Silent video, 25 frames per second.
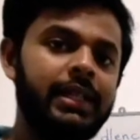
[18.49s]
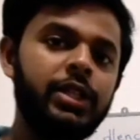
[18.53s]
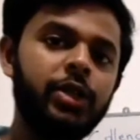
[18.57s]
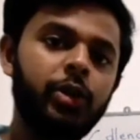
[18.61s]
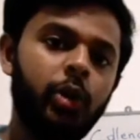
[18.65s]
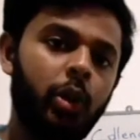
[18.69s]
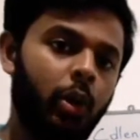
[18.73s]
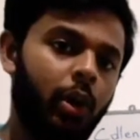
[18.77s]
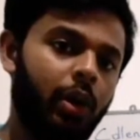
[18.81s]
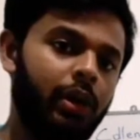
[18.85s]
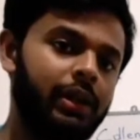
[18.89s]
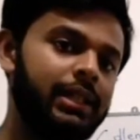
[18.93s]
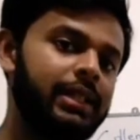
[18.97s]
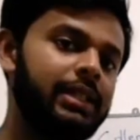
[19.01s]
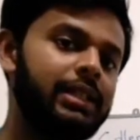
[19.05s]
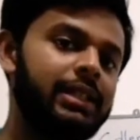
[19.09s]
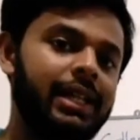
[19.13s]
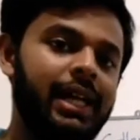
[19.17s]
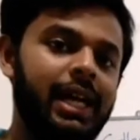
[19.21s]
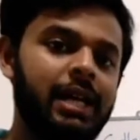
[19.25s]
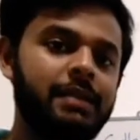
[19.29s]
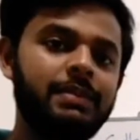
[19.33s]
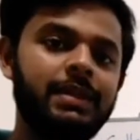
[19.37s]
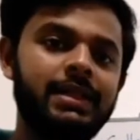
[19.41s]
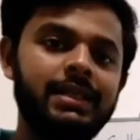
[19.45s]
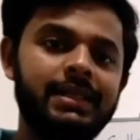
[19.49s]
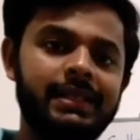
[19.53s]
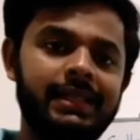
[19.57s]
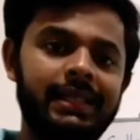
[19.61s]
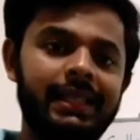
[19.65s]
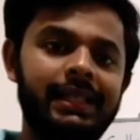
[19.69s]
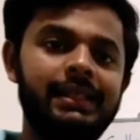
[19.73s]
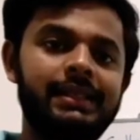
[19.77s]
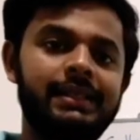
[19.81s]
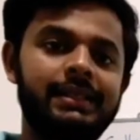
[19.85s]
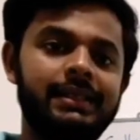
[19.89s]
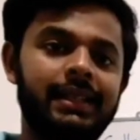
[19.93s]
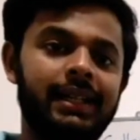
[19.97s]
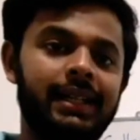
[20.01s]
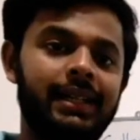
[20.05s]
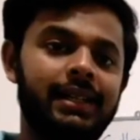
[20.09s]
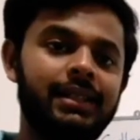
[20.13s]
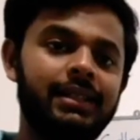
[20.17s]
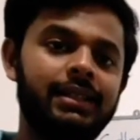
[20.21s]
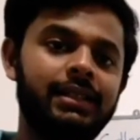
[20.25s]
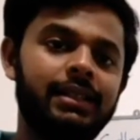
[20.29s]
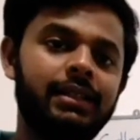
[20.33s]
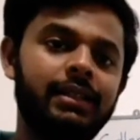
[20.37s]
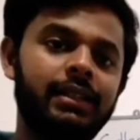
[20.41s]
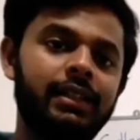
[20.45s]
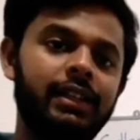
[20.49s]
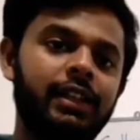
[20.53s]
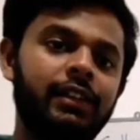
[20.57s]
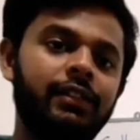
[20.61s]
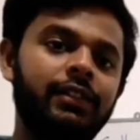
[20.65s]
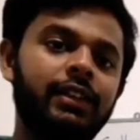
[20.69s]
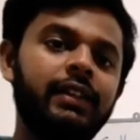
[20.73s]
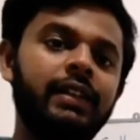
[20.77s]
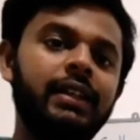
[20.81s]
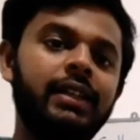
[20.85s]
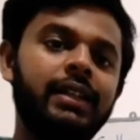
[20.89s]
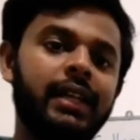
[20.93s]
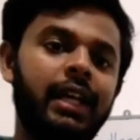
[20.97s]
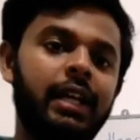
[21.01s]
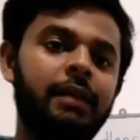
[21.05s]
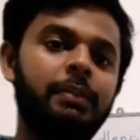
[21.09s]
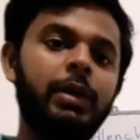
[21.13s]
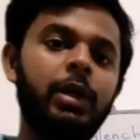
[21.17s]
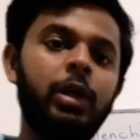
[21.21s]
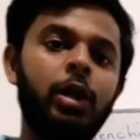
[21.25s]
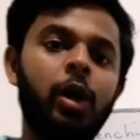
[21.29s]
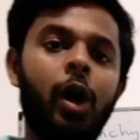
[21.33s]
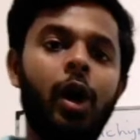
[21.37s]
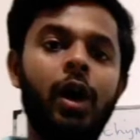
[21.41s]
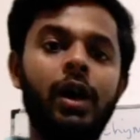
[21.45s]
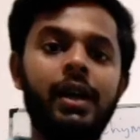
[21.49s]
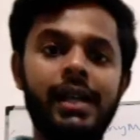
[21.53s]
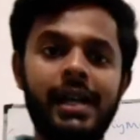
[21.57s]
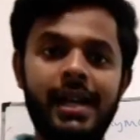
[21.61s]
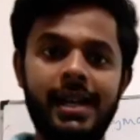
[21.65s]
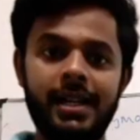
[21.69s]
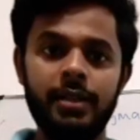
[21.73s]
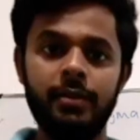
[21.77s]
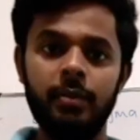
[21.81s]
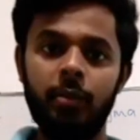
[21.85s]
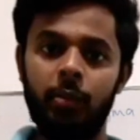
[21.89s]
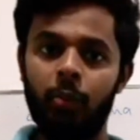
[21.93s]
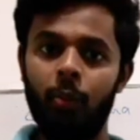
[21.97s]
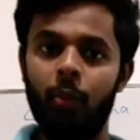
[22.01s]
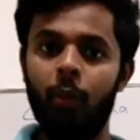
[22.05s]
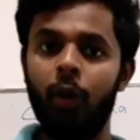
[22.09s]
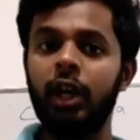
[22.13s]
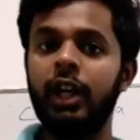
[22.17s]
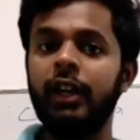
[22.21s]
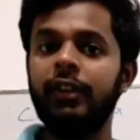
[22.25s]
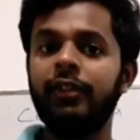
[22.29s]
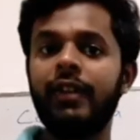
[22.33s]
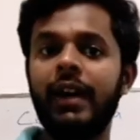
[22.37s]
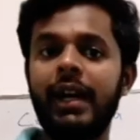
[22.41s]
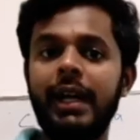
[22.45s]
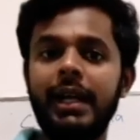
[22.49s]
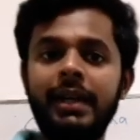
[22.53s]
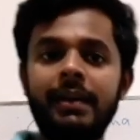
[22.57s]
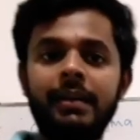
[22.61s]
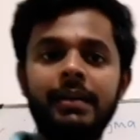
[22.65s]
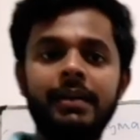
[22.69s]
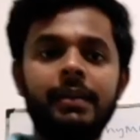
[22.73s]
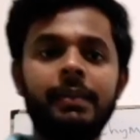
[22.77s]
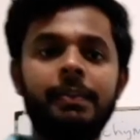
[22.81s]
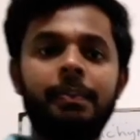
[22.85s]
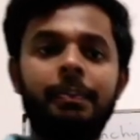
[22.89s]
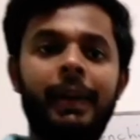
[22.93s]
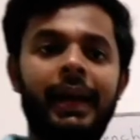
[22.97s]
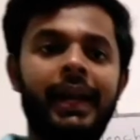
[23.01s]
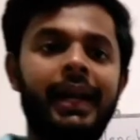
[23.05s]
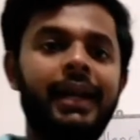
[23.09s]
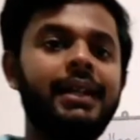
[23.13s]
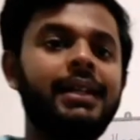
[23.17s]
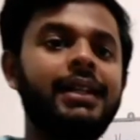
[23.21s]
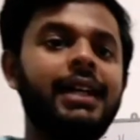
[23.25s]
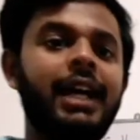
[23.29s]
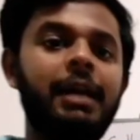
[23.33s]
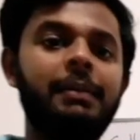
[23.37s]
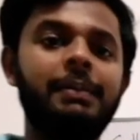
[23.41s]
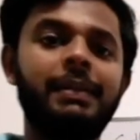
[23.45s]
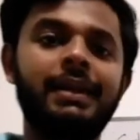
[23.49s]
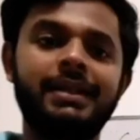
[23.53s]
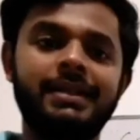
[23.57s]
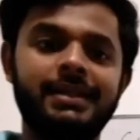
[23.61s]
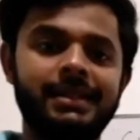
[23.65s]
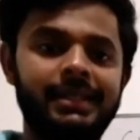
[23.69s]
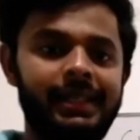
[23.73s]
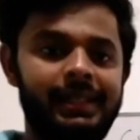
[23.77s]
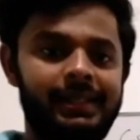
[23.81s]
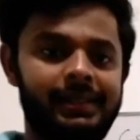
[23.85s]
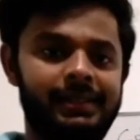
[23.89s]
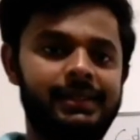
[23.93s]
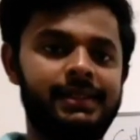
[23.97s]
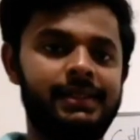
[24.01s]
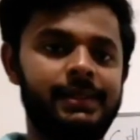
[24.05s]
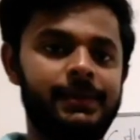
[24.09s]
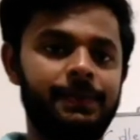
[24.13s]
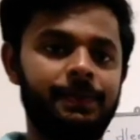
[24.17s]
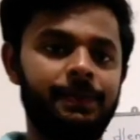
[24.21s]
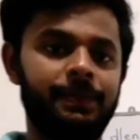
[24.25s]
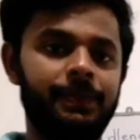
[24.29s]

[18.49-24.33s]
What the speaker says: These parenchyma cells are even can be called as modified parenchyma cells.